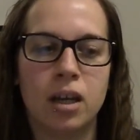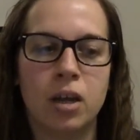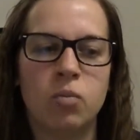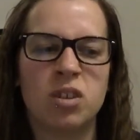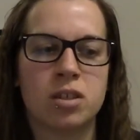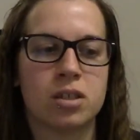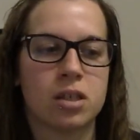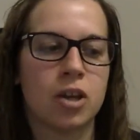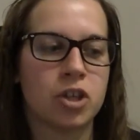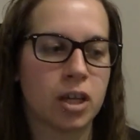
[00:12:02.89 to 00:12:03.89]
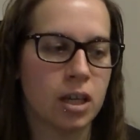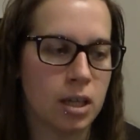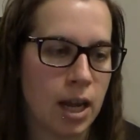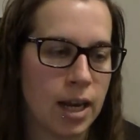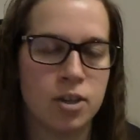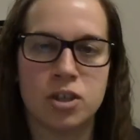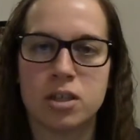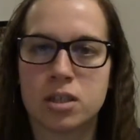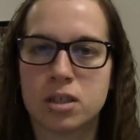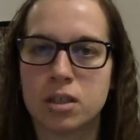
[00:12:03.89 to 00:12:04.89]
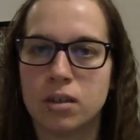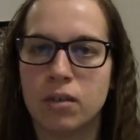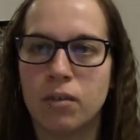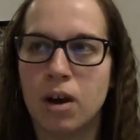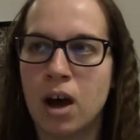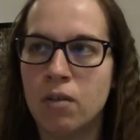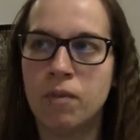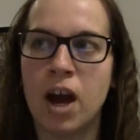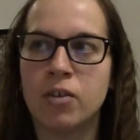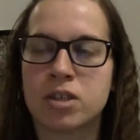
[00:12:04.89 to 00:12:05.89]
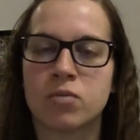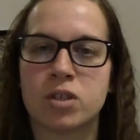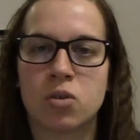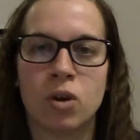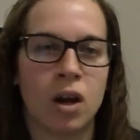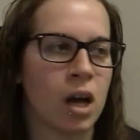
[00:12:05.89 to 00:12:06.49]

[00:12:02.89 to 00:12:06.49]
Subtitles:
it was such a contagious virus that was going on.